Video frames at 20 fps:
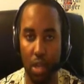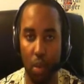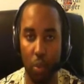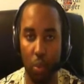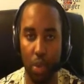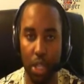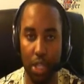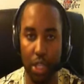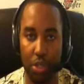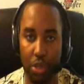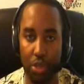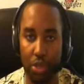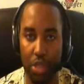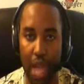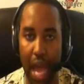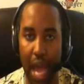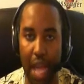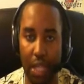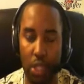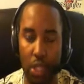We do
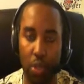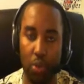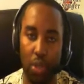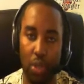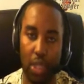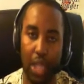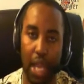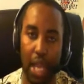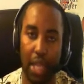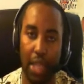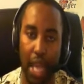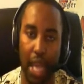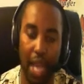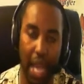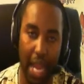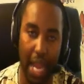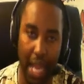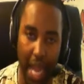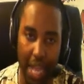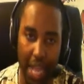not do it like that.
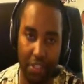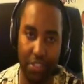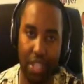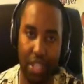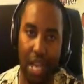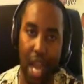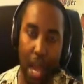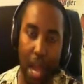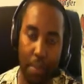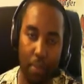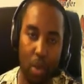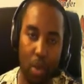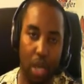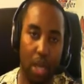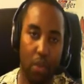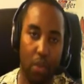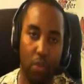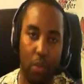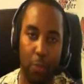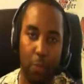Like I said, I'm going
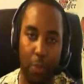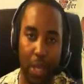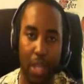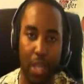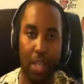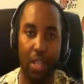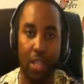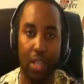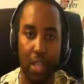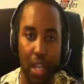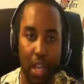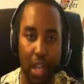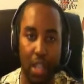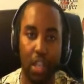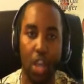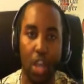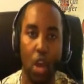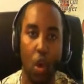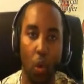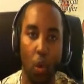to repeat it
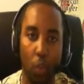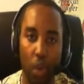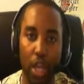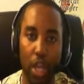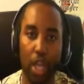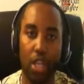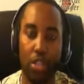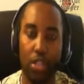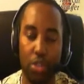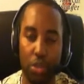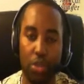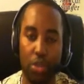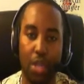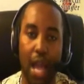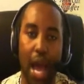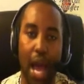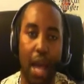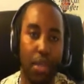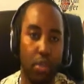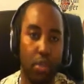again. We do
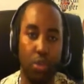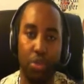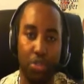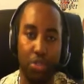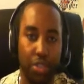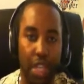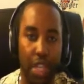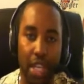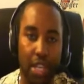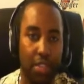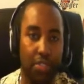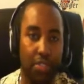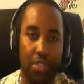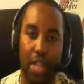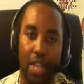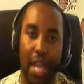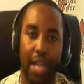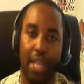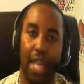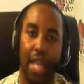not do things
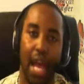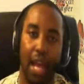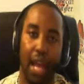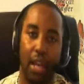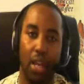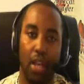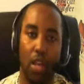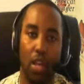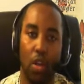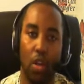like that.